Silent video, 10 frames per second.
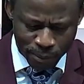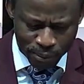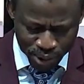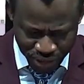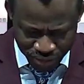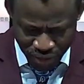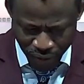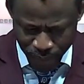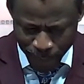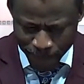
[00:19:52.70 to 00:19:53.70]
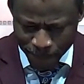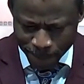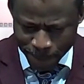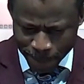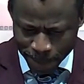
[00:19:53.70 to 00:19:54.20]
Praise God.
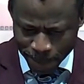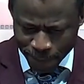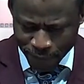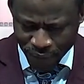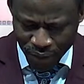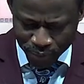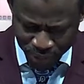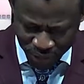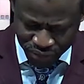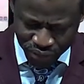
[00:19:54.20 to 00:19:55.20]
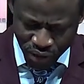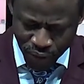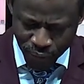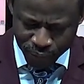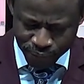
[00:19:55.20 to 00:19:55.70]
Praise God.